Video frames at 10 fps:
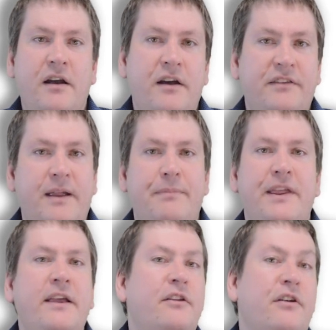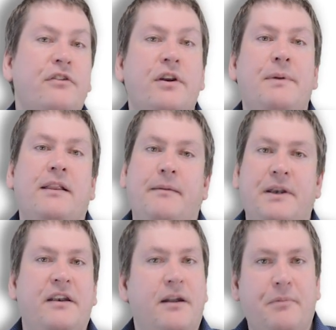Same thing, there is going to be a
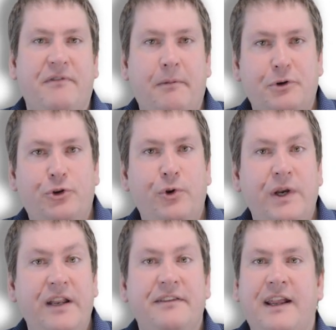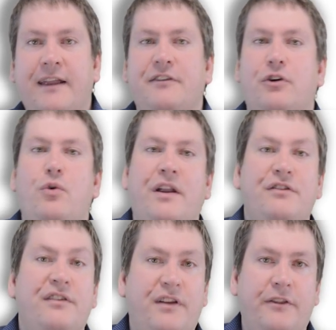limited number of opportunities to answer
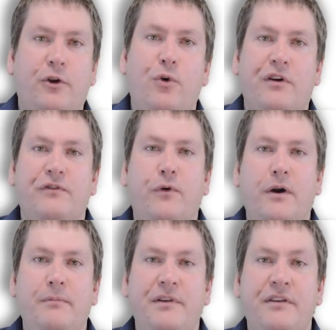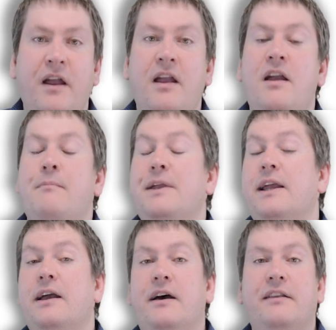questions on the course forums
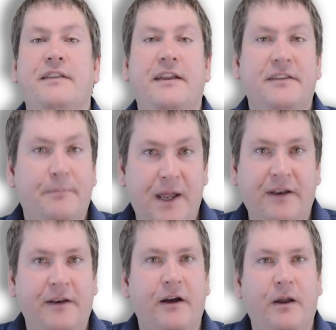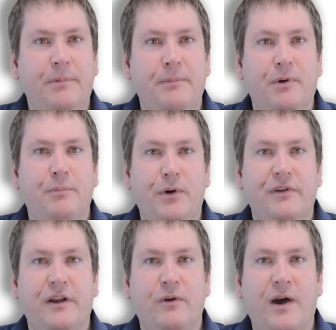because that's dependent on people
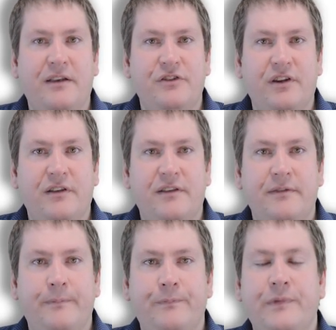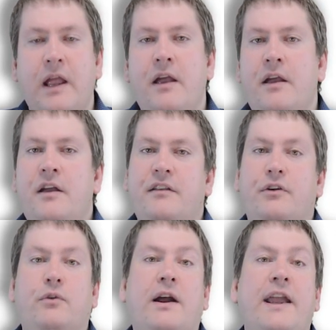posting questions.
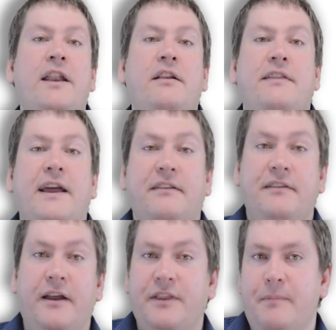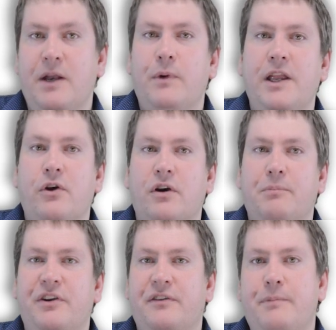So again, that's not the main way you earn
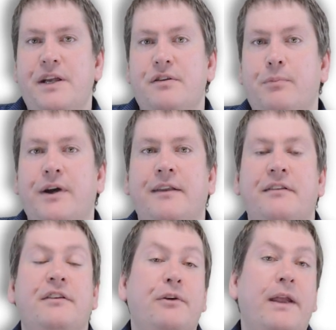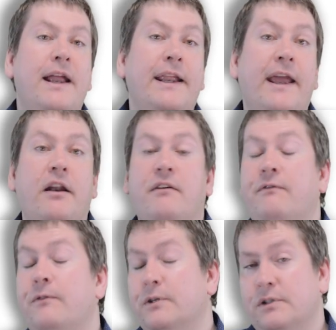participation points. You can get a
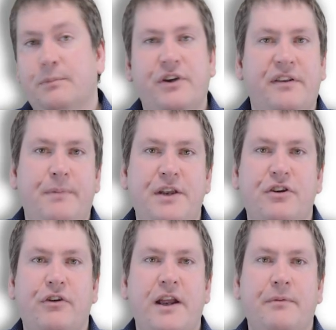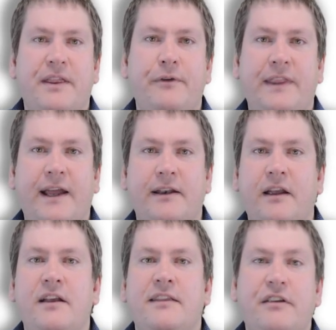full participation grade without that.
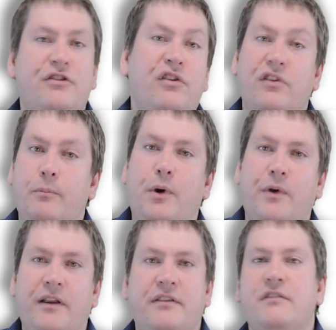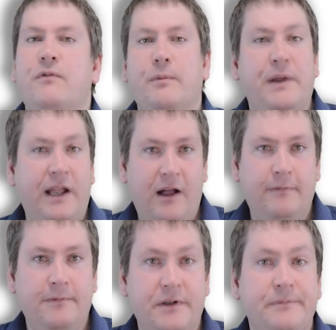That's just a bonus for being helpful.